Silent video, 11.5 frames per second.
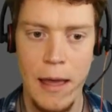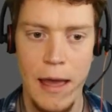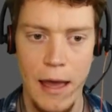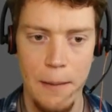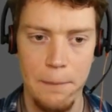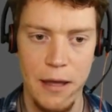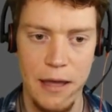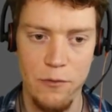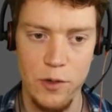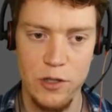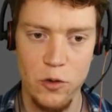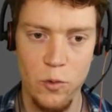But if
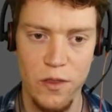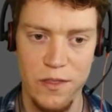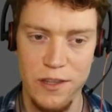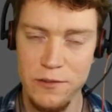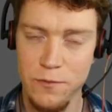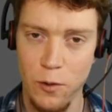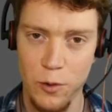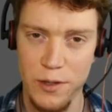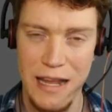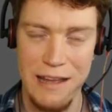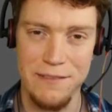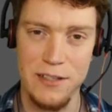we do want this folder
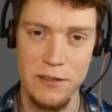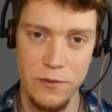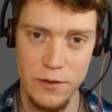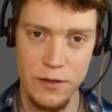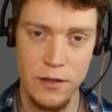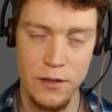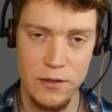to have different